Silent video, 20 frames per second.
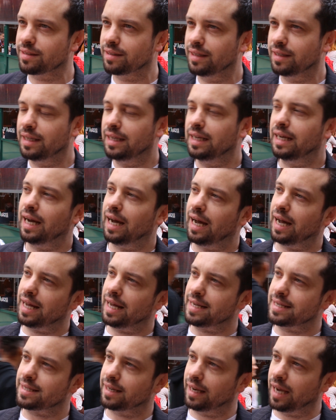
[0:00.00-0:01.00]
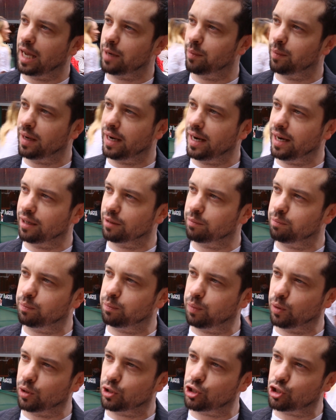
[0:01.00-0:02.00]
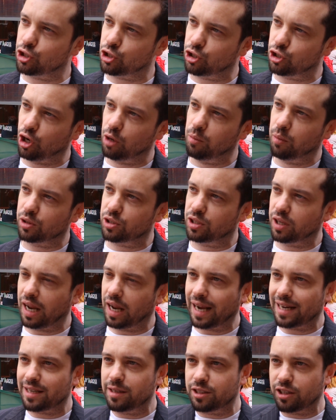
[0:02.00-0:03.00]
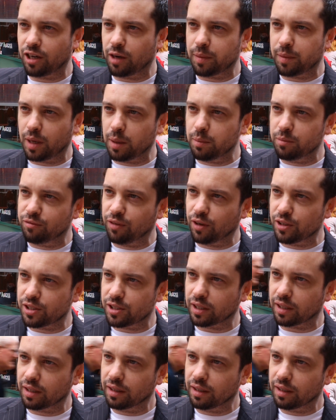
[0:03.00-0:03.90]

And I had my hair brushed so much that it actually started to become fuzzy.